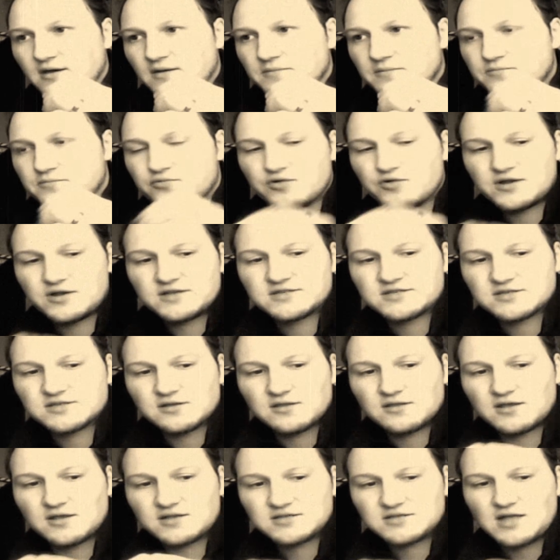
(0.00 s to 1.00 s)
priests
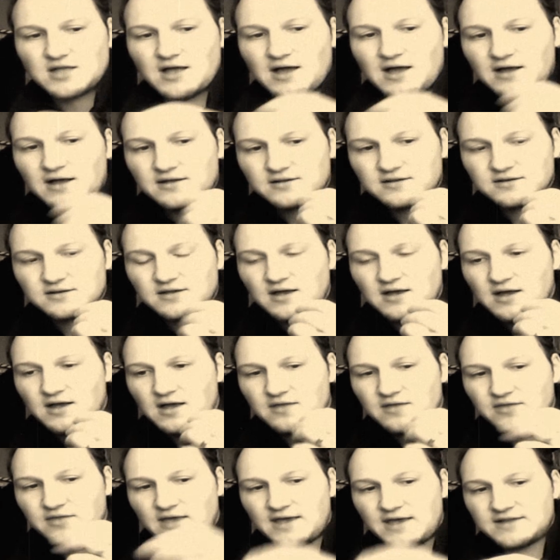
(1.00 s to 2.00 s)
and things like that,
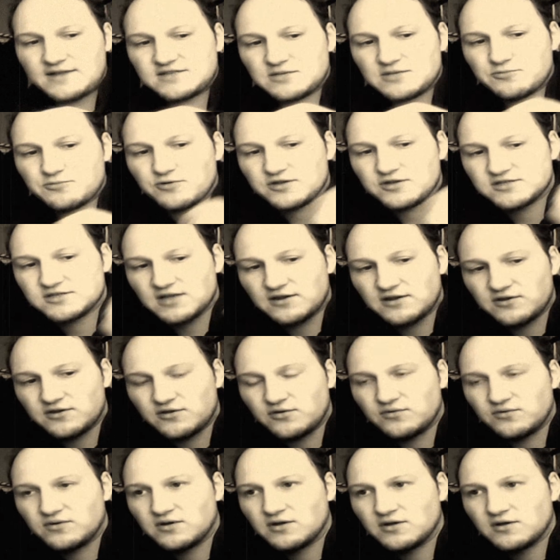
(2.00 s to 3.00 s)
and the Haiti priests, I
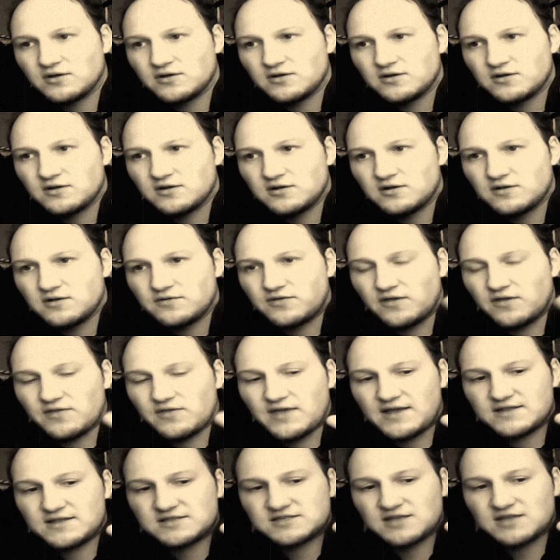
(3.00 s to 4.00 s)
knew that
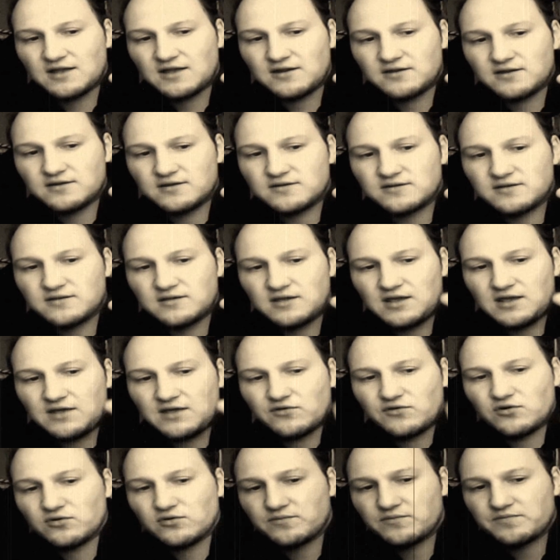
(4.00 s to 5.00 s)
they'd sent
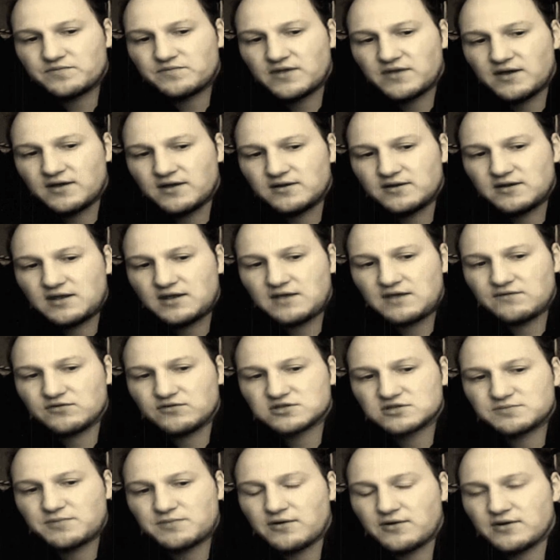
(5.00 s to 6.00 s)
evil and evil
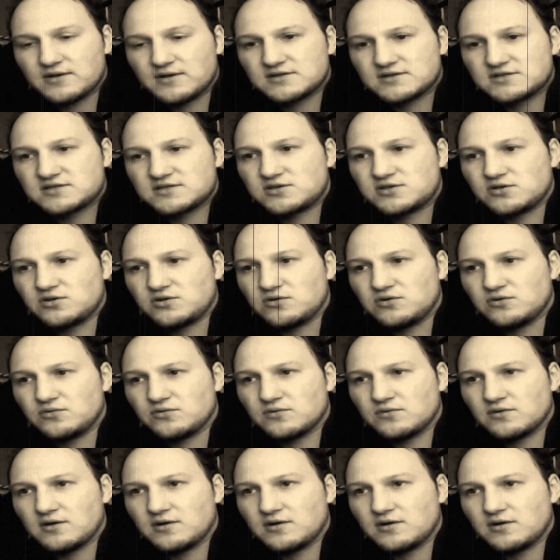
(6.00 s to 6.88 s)
spirits to